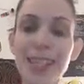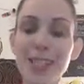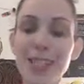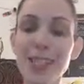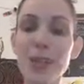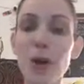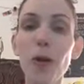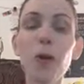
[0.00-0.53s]

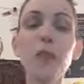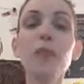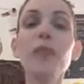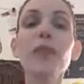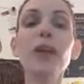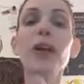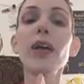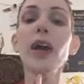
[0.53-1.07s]

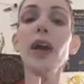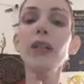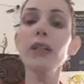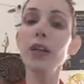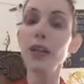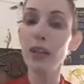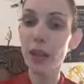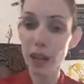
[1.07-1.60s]
So have
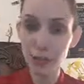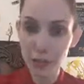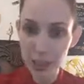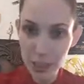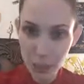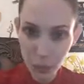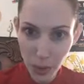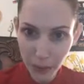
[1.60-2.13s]
a lovely,
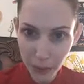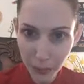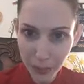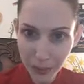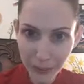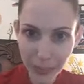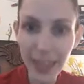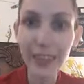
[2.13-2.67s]

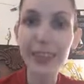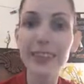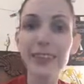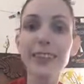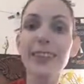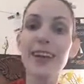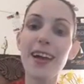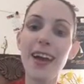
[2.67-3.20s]
inspiring day,
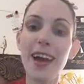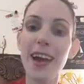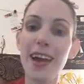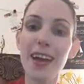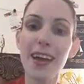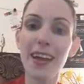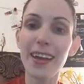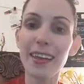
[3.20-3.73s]

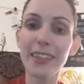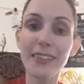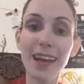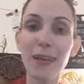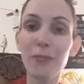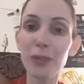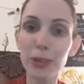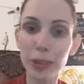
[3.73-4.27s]
and
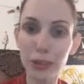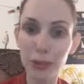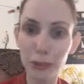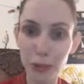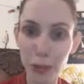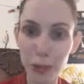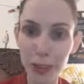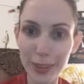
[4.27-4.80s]
I'm looking
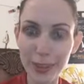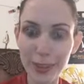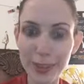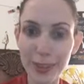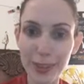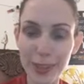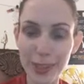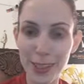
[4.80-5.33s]
forward
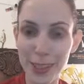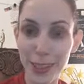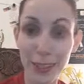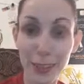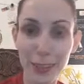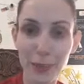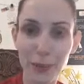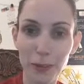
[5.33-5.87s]
to
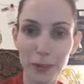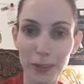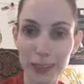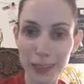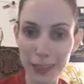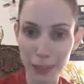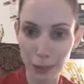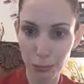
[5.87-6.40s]
see your
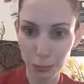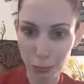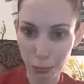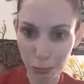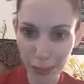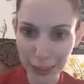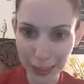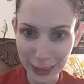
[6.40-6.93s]

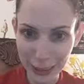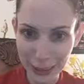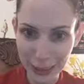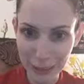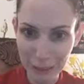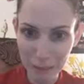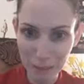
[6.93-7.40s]
inspiration.